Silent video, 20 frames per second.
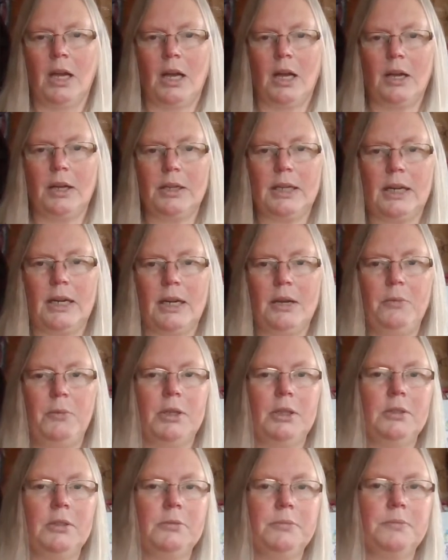Okay,
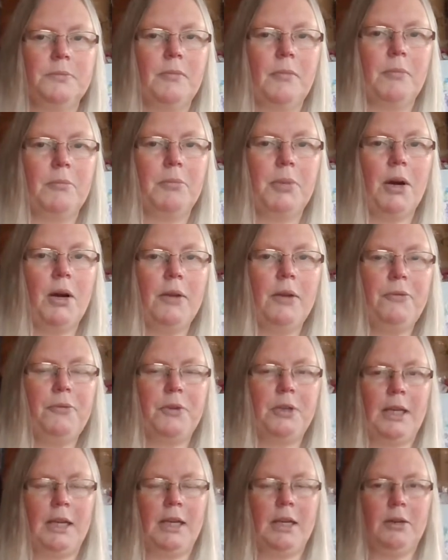well, bye for
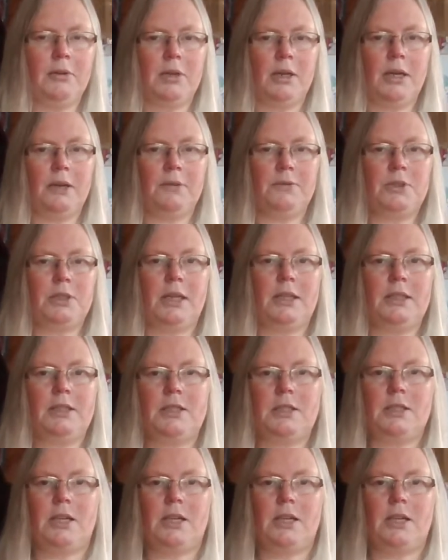now. I have to head to